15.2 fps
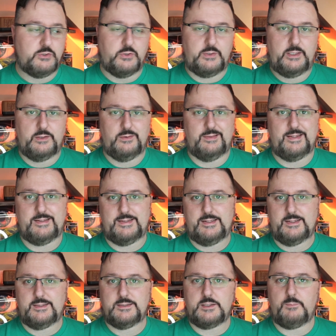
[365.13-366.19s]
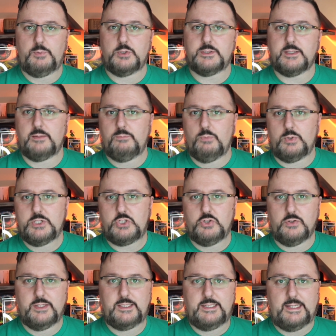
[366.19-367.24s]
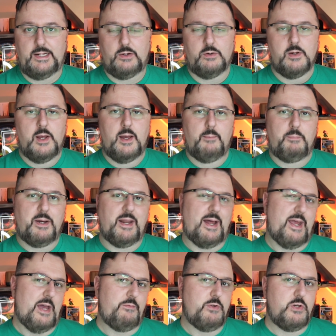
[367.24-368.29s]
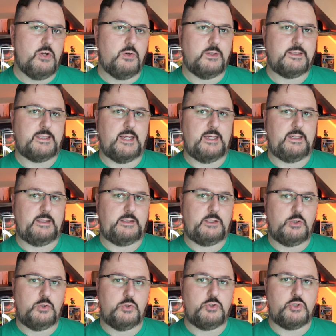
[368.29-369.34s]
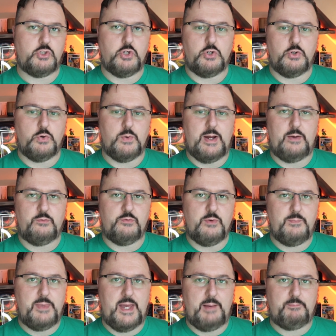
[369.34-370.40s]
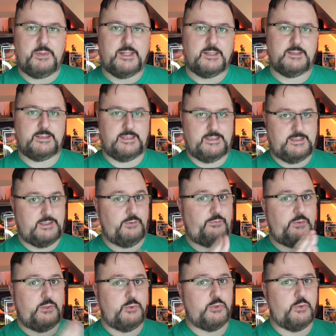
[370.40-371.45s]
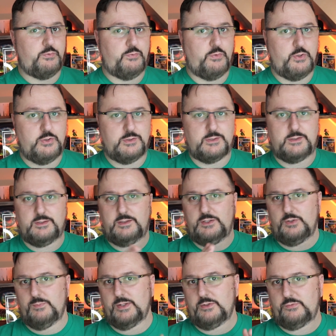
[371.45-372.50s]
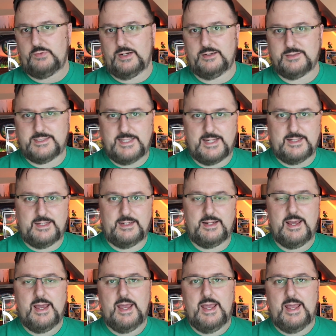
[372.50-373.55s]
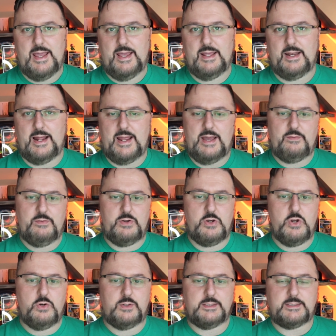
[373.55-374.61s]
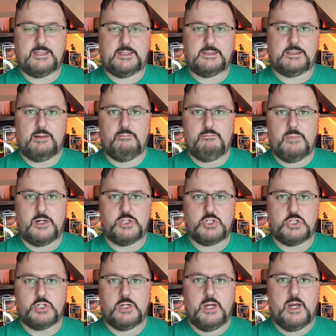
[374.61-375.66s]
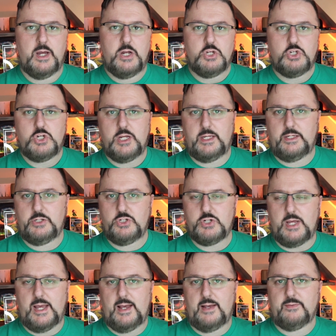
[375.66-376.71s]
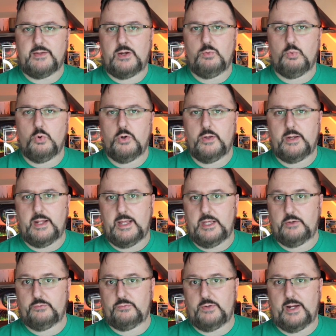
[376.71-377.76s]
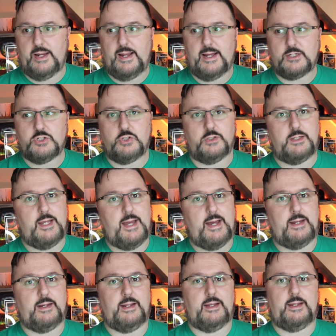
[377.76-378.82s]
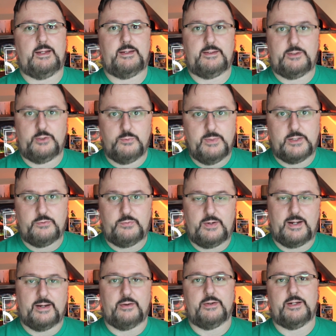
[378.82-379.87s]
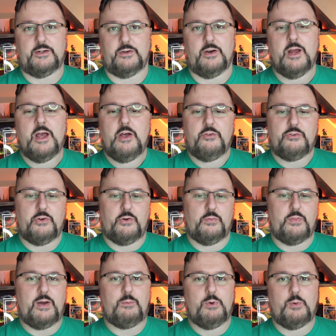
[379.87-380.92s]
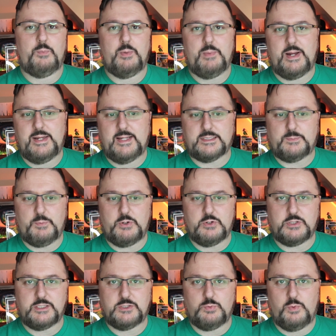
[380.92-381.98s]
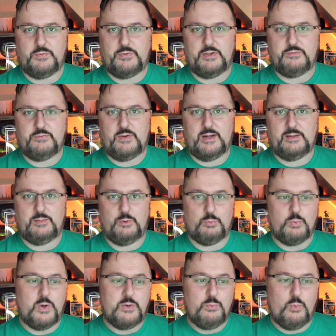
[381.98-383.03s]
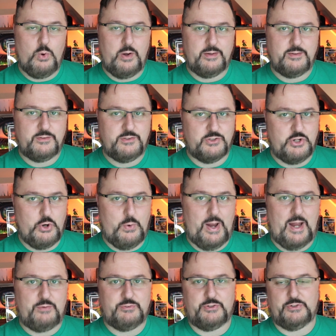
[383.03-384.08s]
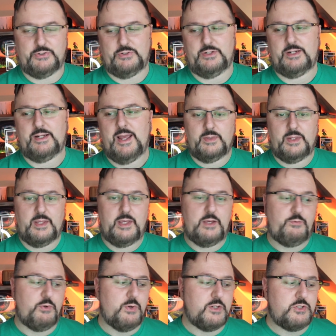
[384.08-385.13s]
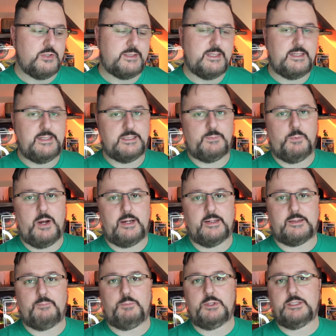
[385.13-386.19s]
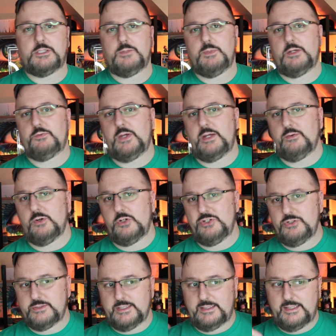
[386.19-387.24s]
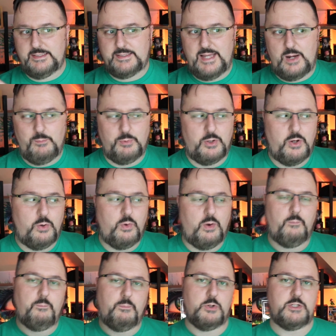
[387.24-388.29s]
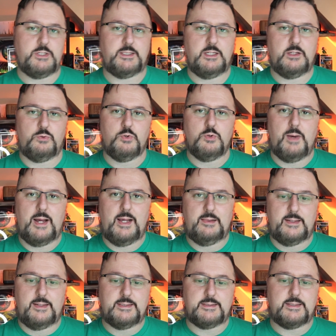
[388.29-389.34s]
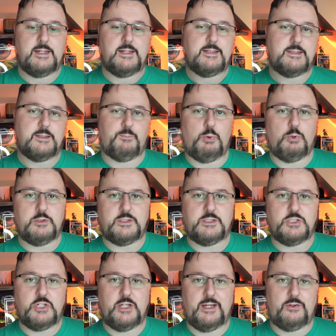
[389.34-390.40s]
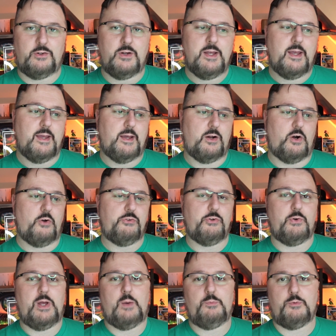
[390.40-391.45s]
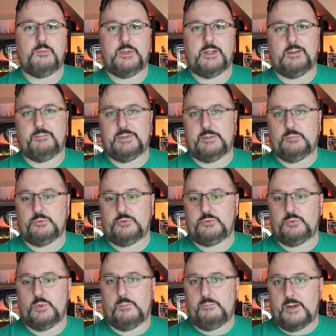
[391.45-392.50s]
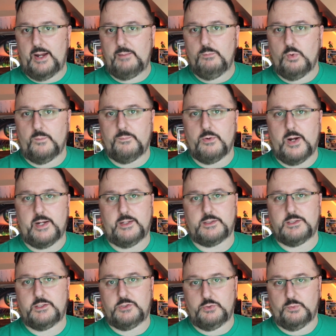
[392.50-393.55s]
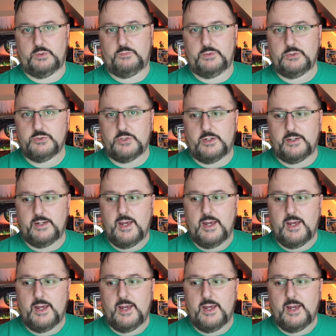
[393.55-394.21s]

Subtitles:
here that does put some moisture in the air, but I haven't noticed a huge turnaround from that because it's diffuser first, humidifier second, and I haven't noticed as much change as I would if I actually had a humidifier here. So that will be my next purchase once I find the right one to go after. If you're interested in this product, please do me a favor, use the link down below. Purchasing through my links supports the channel. It also helps me be able to buy more products to do reviews on.